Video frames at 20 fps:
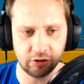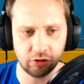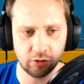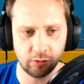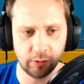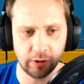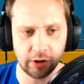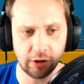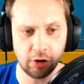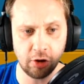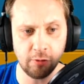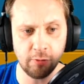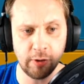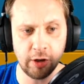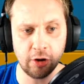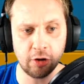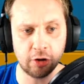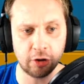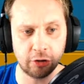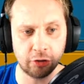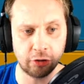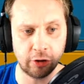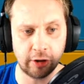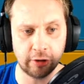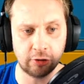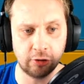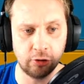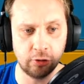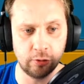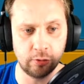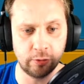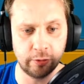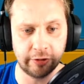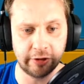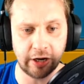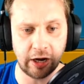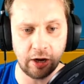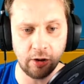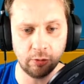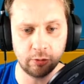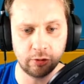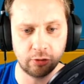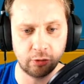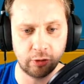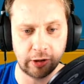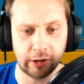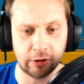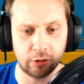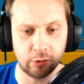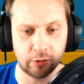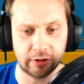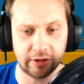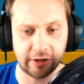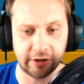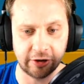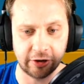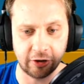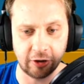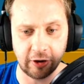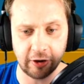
So we are gonna try to do it without Relic Pretender.